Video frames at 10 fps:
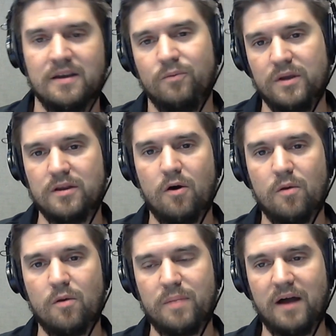We know
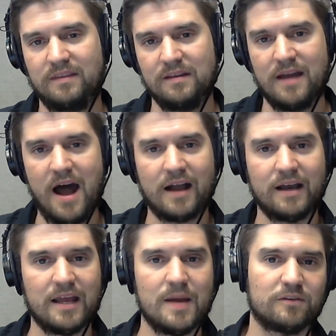about the knock on
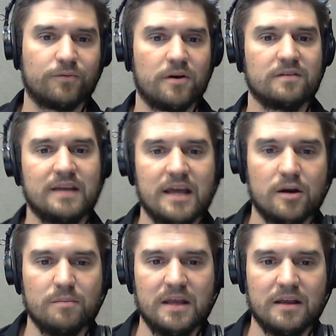him as far as the
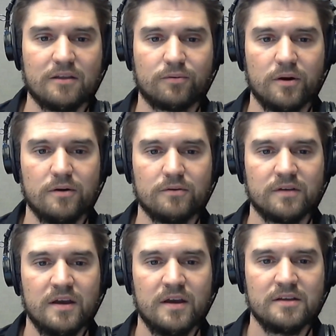intermediate throws.
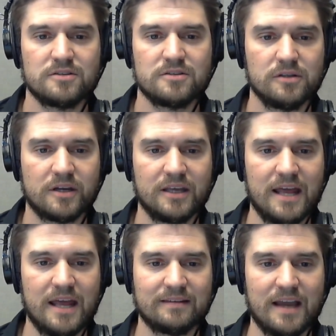Just looking at
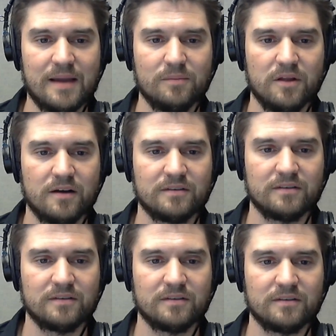his game logs in his
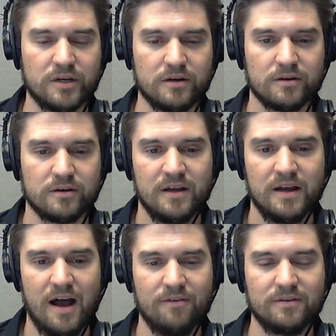career,
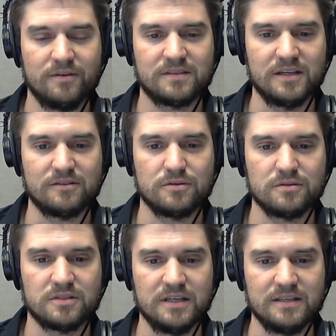obviously in two
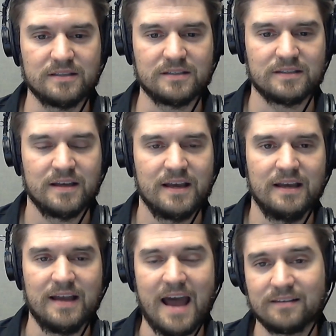seasons, he
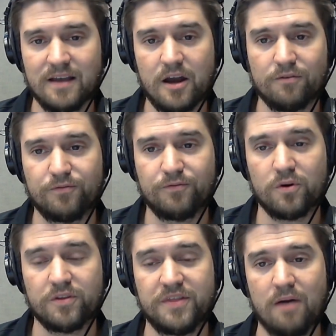hasn't gone over
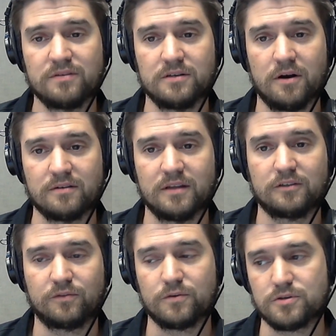4,000 yards.
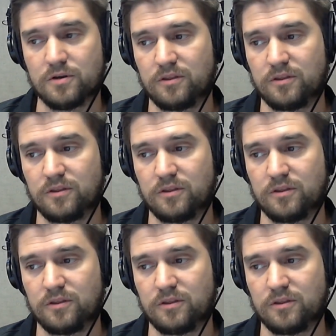That's for sure.